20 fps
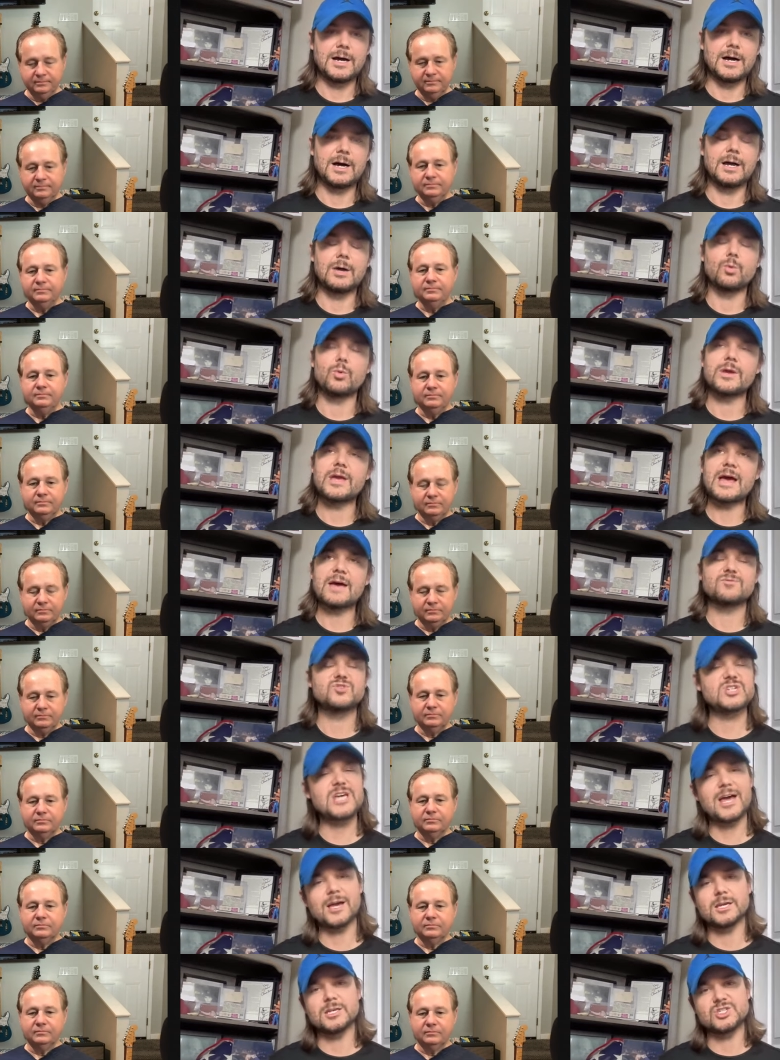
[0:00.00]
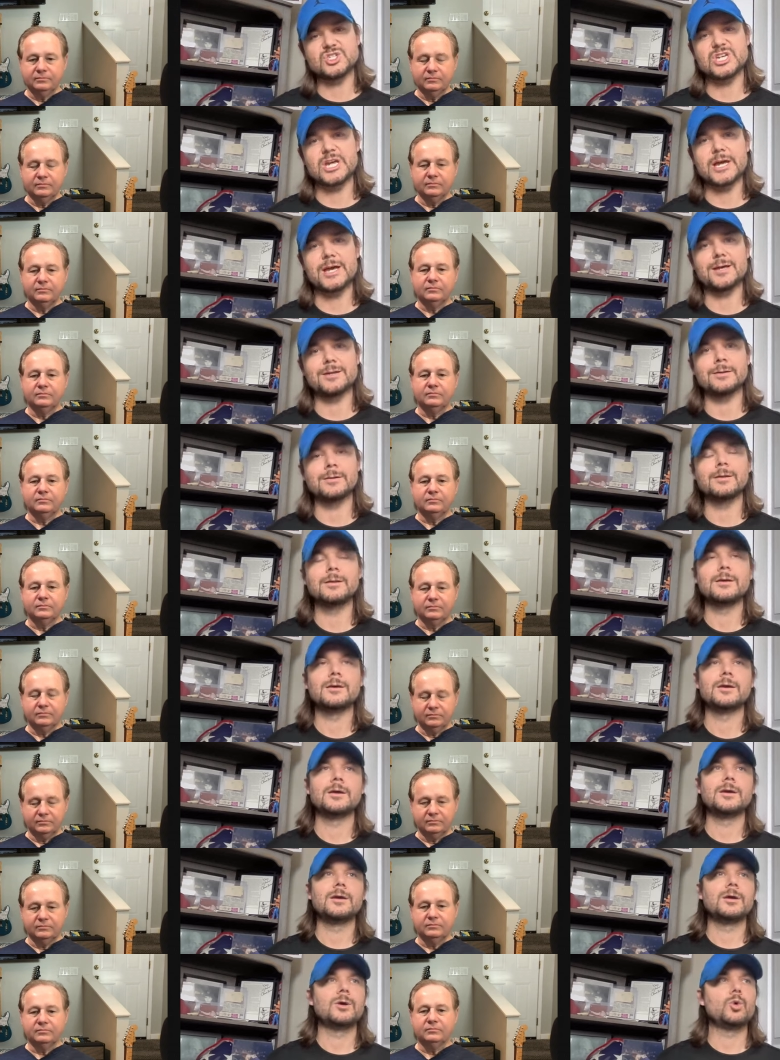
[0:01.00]
Speaker 1: Uh, we have Jackie Chan.
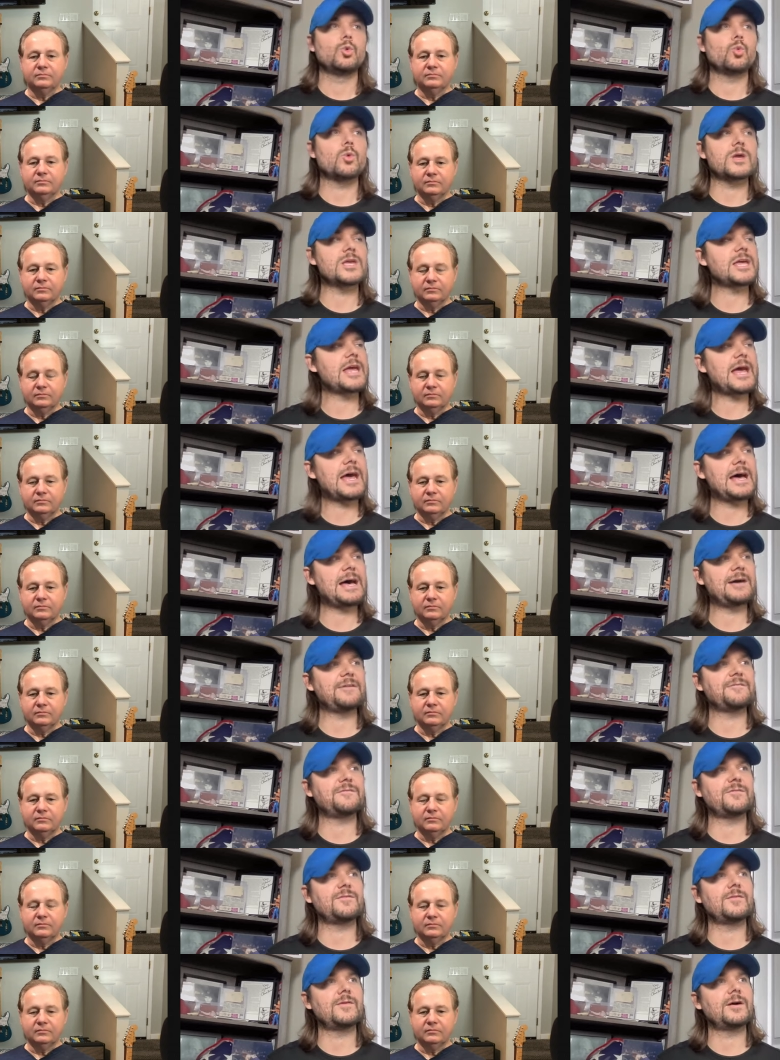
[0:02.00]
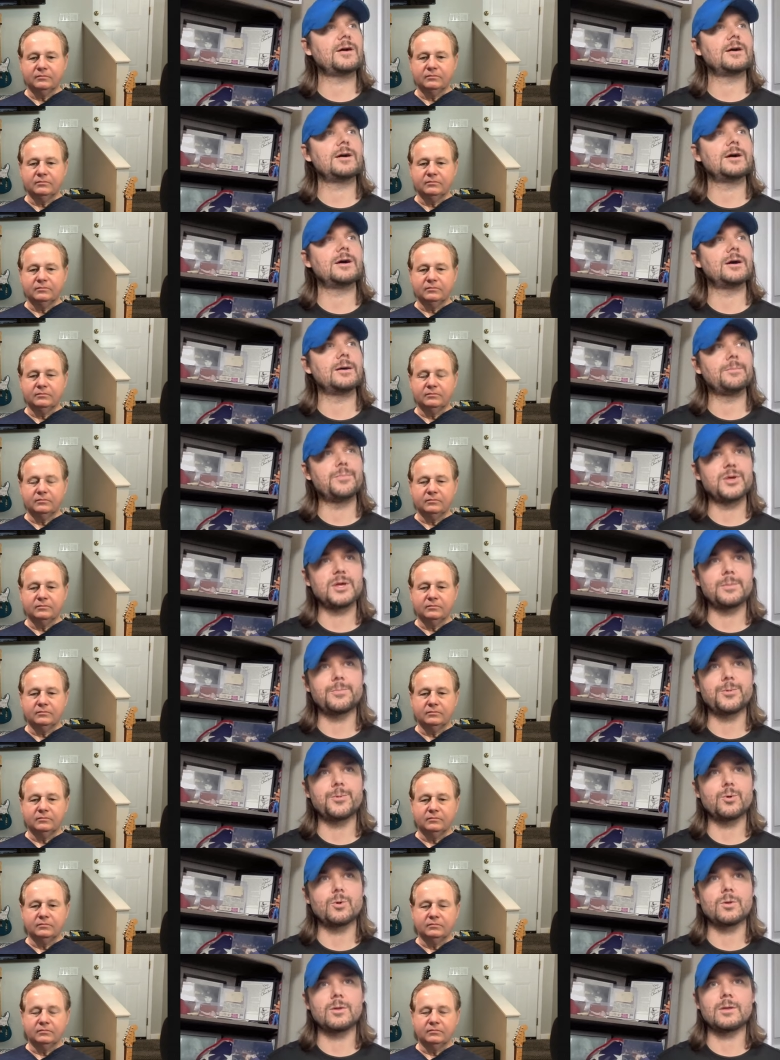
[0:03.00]
We have uh,
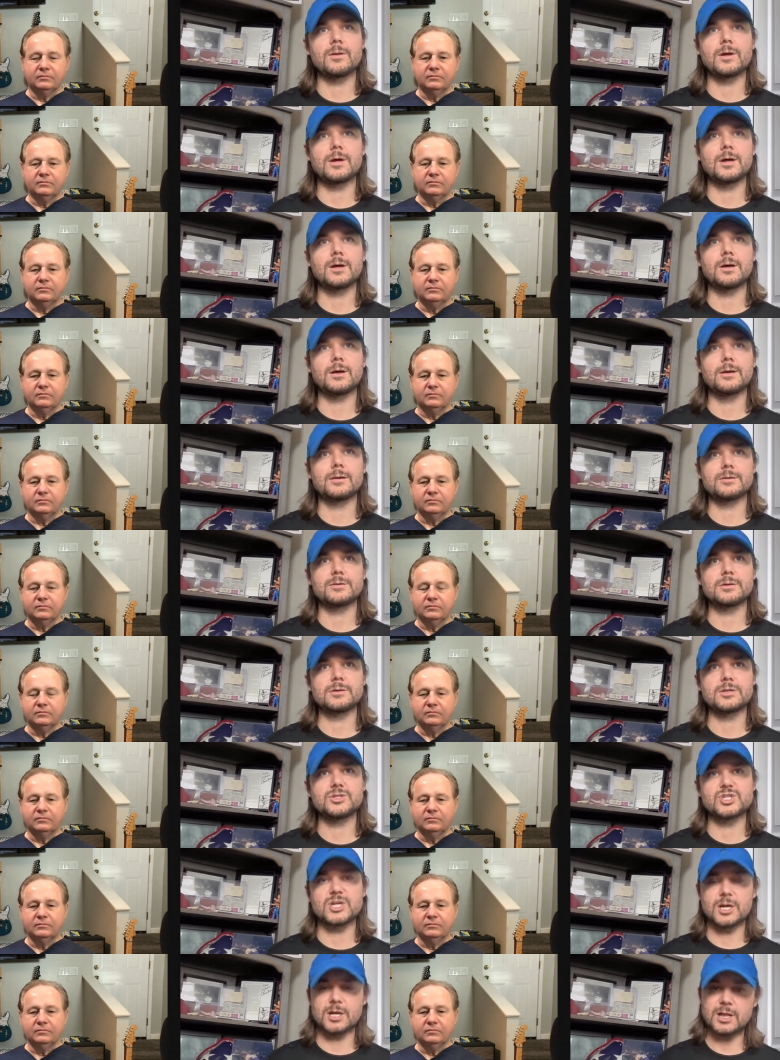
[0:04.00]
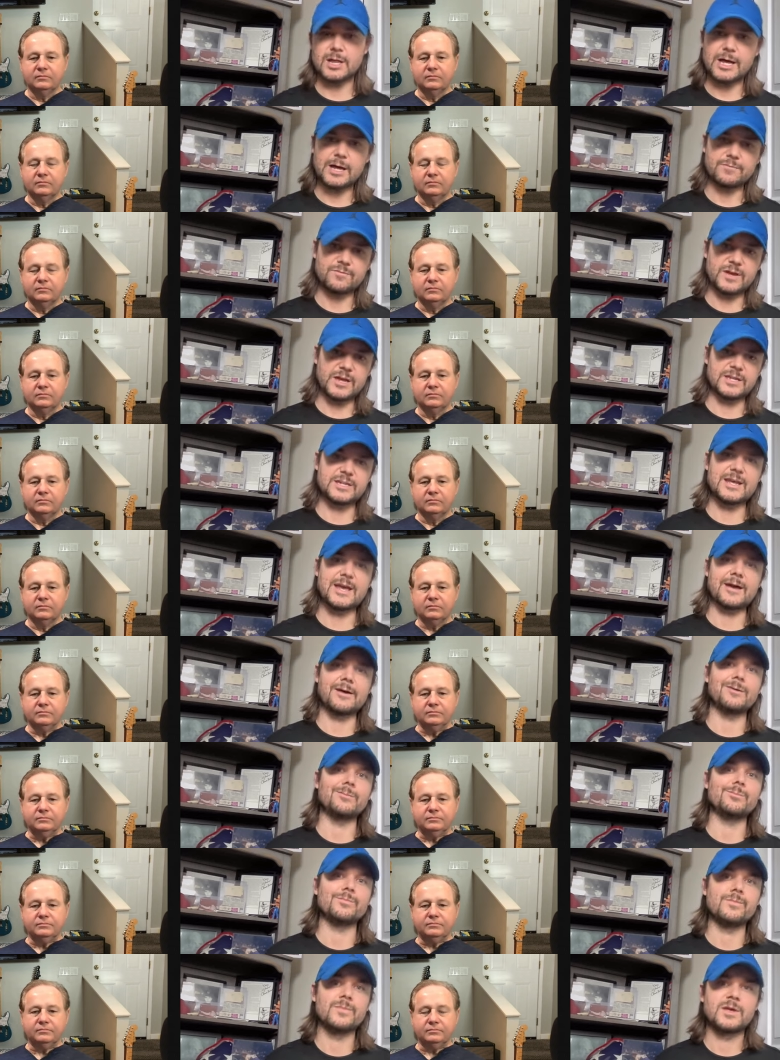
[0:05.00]
people, uh, uh Jean Claude Van
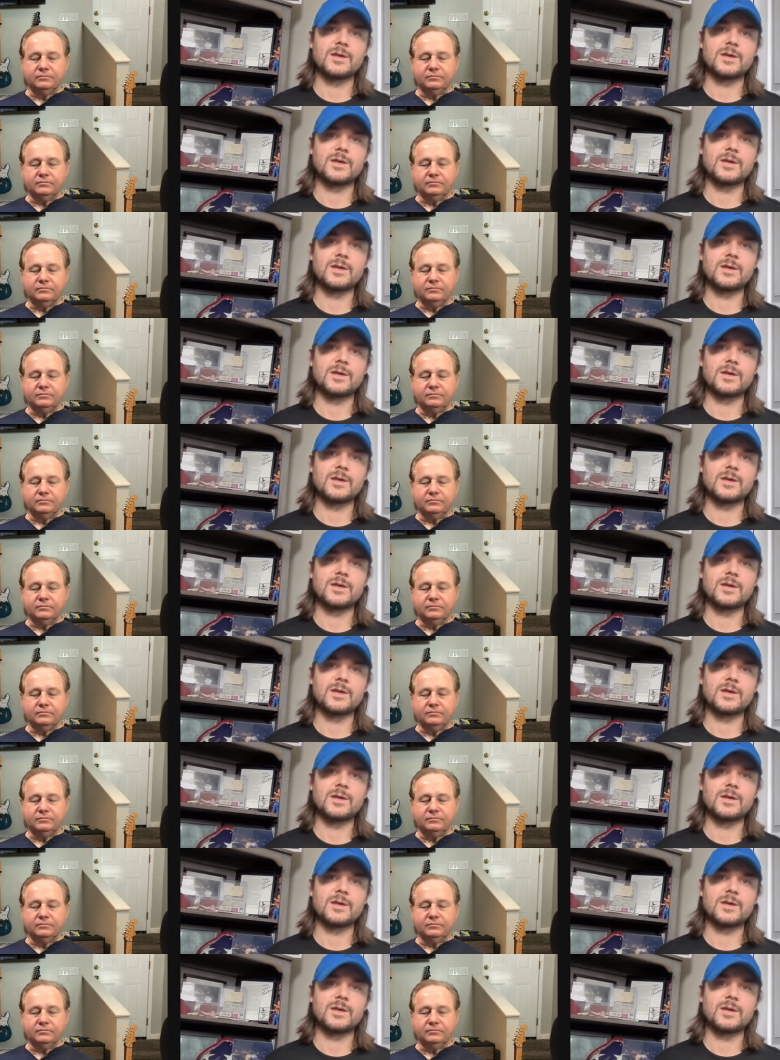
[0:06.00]
Damme.